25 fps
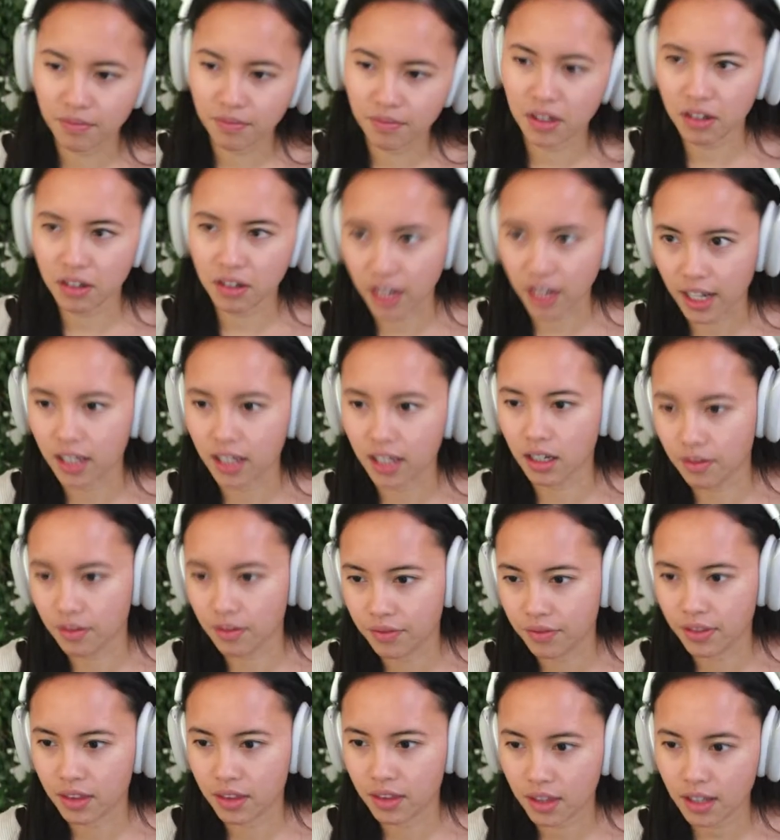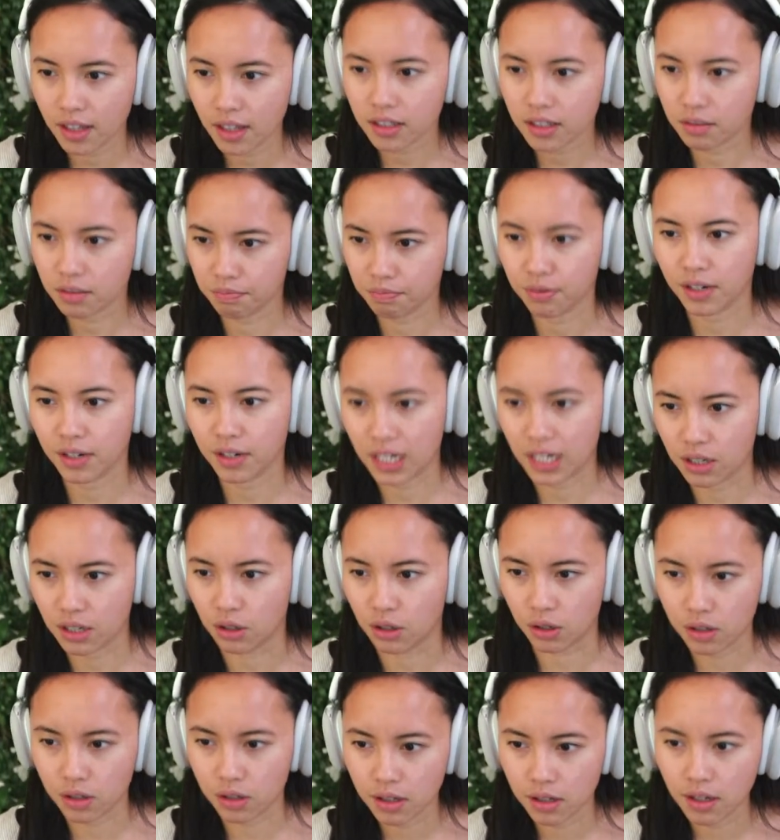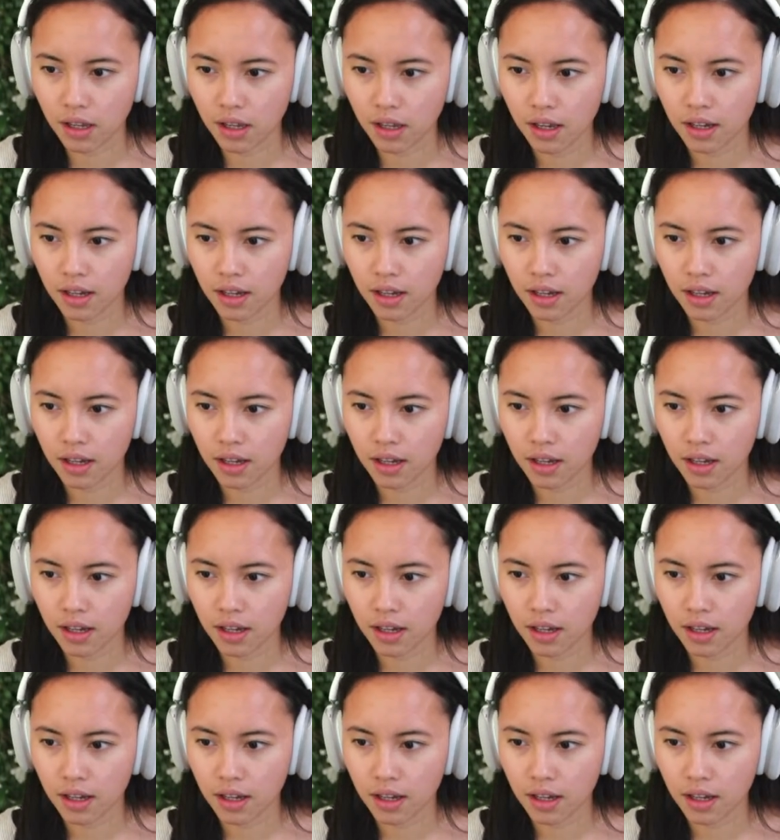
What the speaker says: Okay, that's pretty cool.